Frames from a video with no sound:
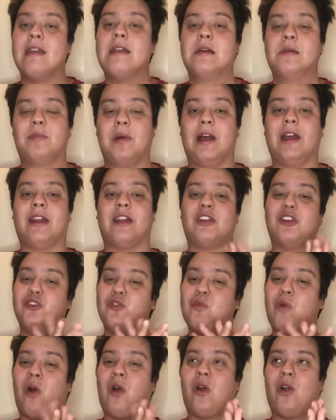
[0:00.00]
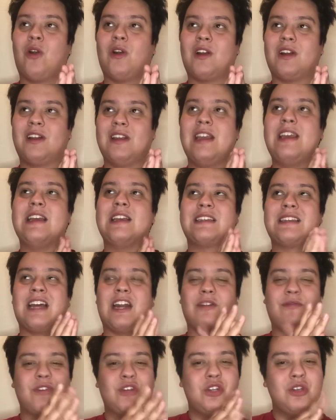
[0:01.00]
But he is kind
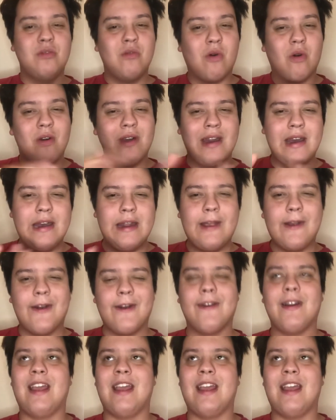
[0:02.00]
of shoehorned in here,